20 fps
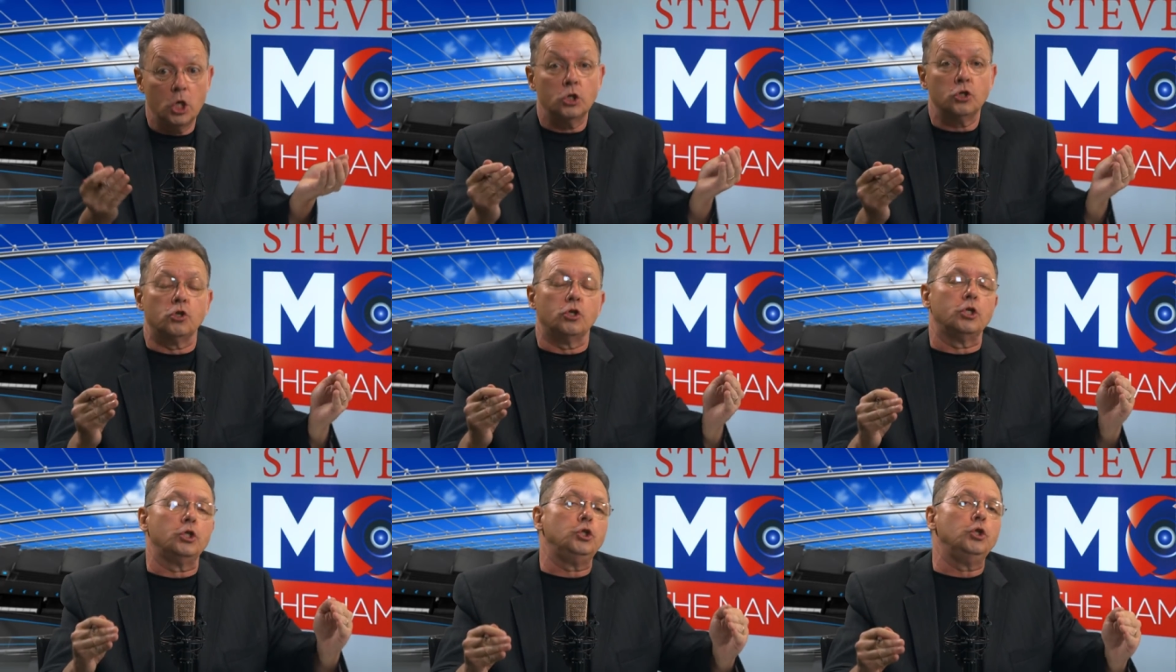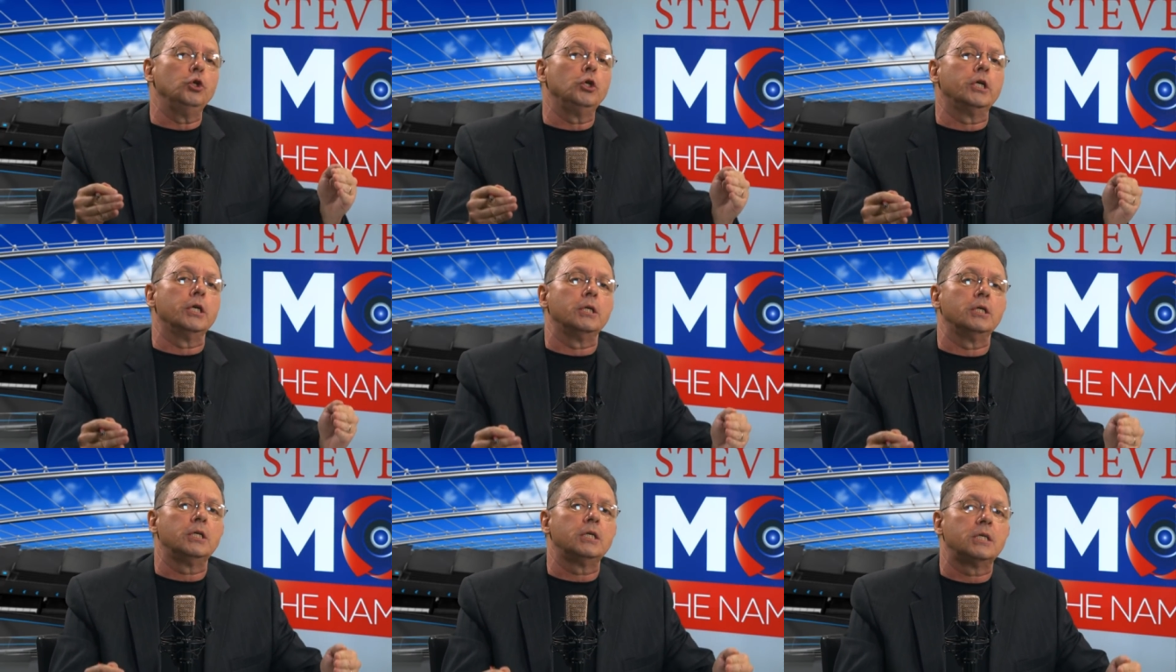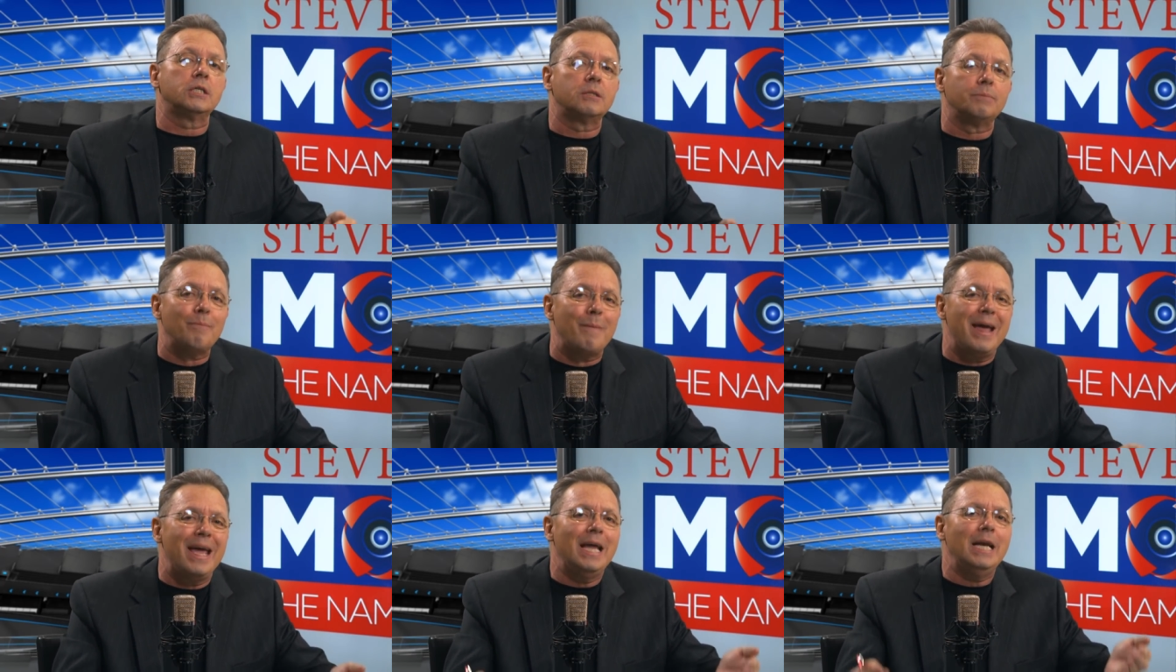so that you can
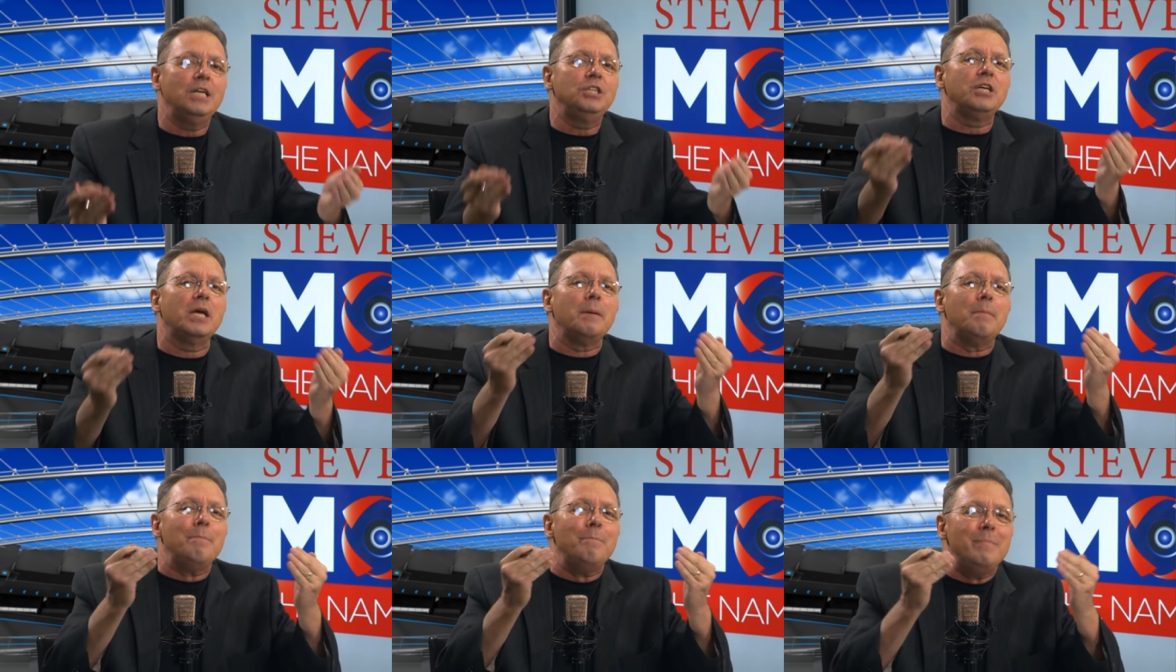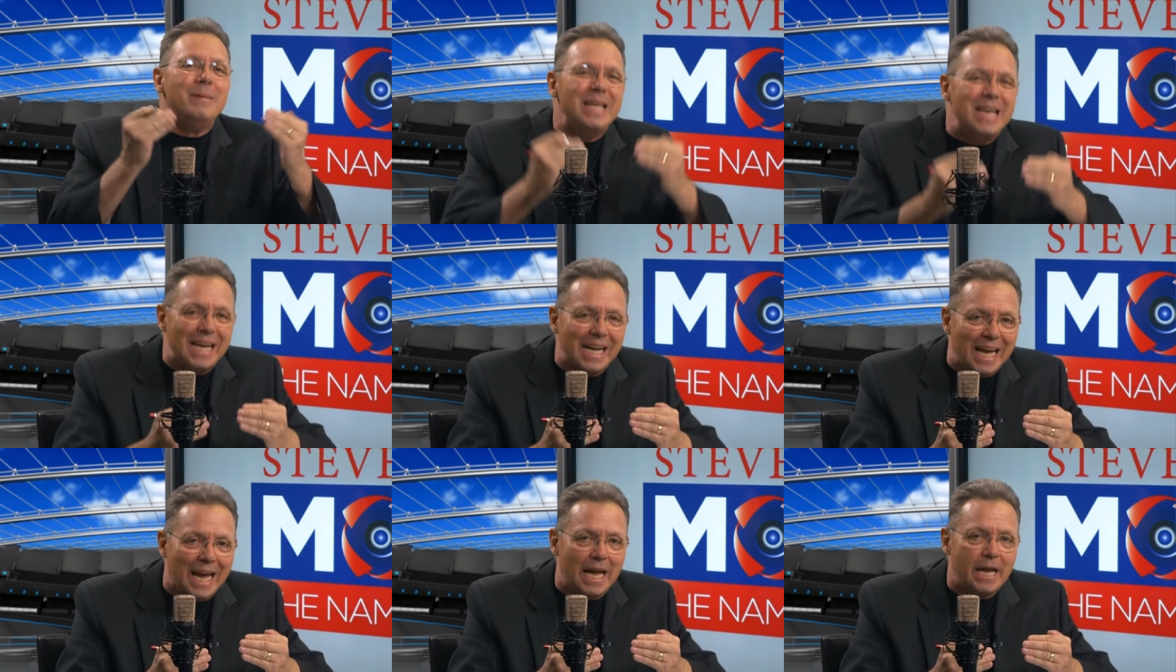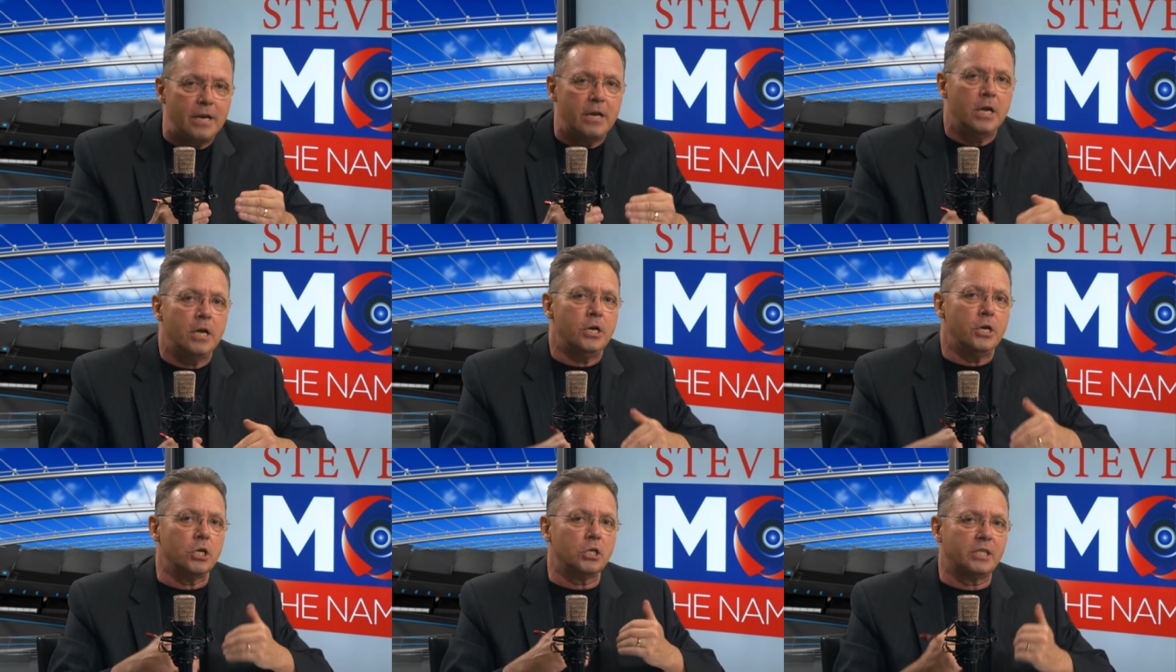manage and mitigate
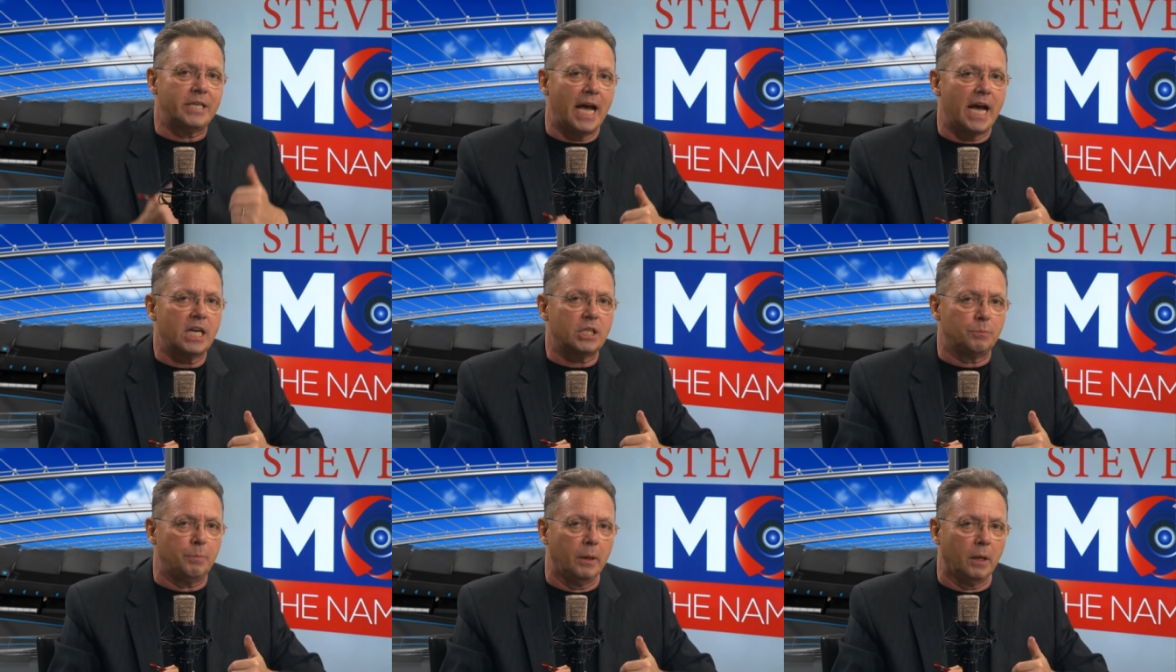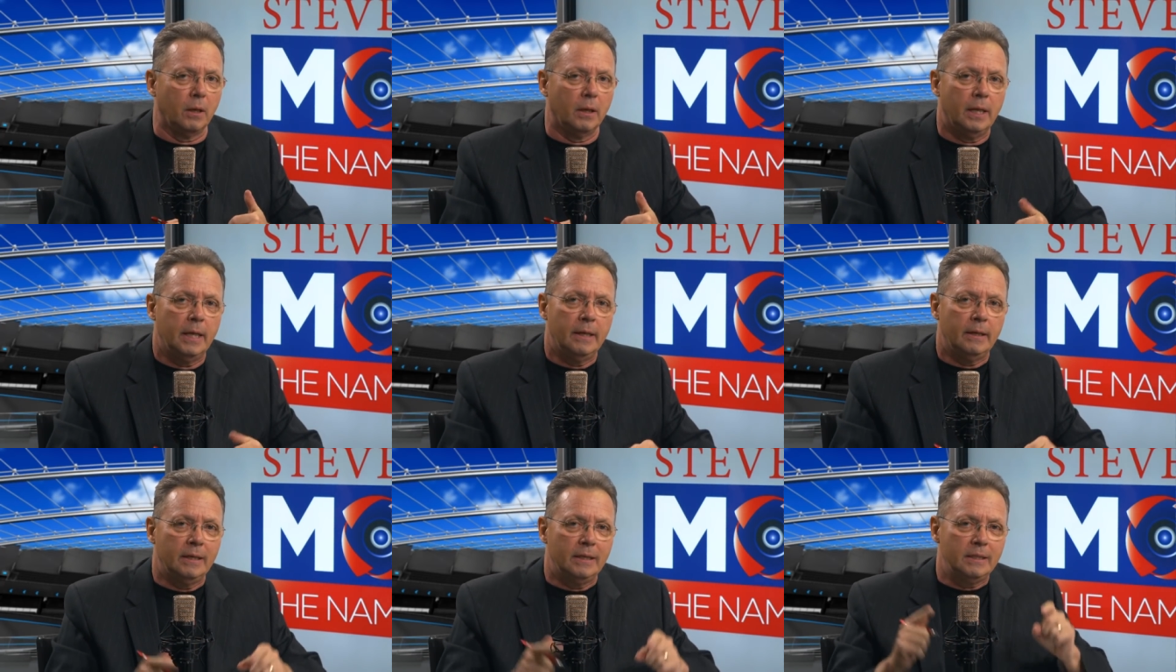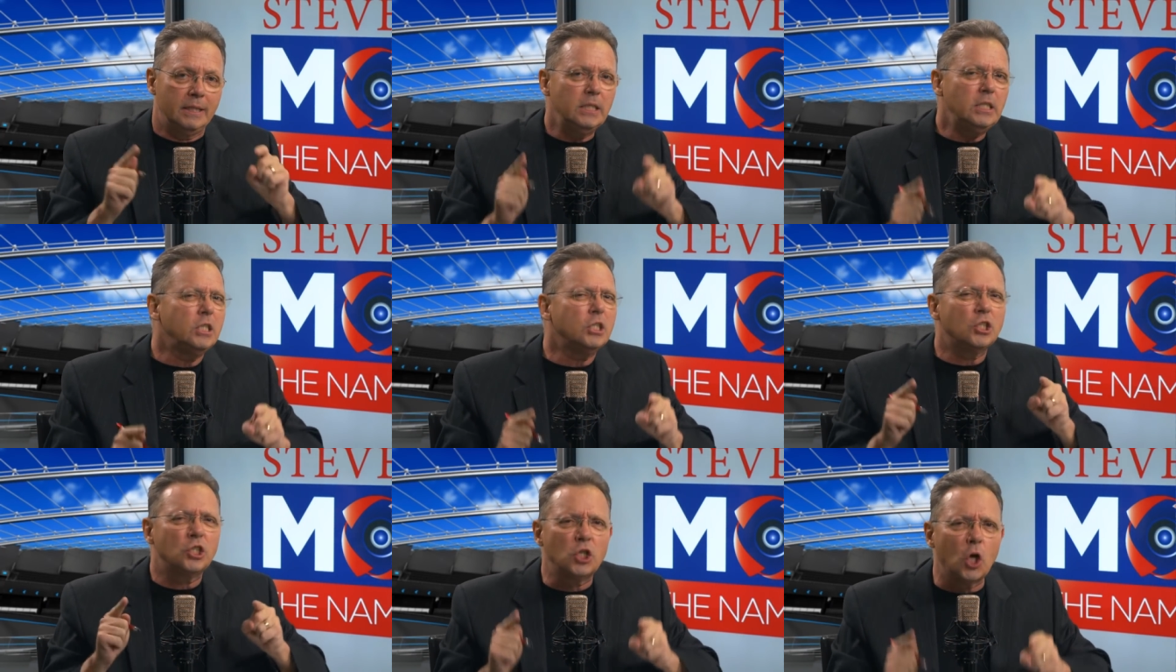your tax bill.
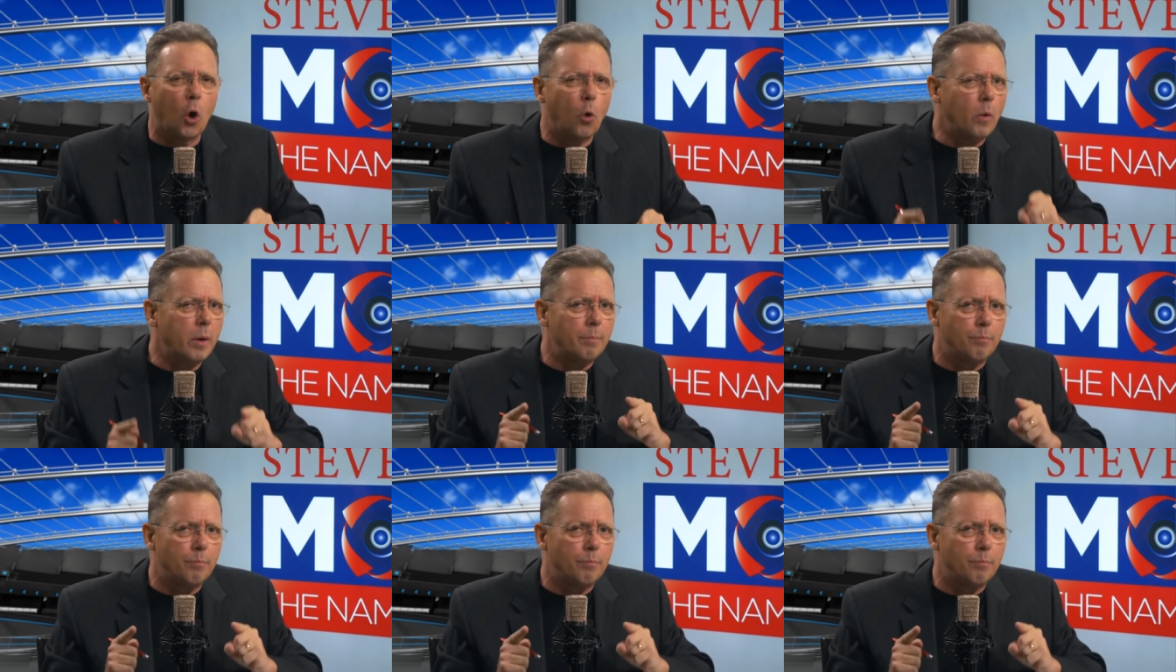This is so